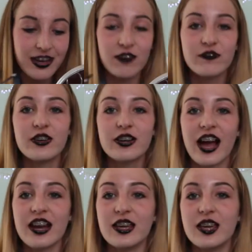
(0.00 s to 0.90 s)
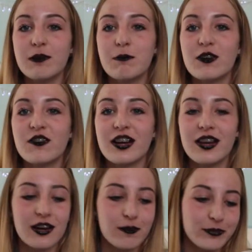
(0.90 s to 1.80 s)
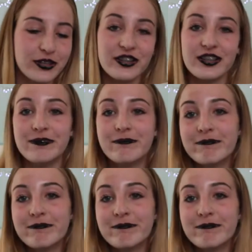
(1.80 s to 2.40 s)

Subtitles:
I feel kind of emo right now, but you know.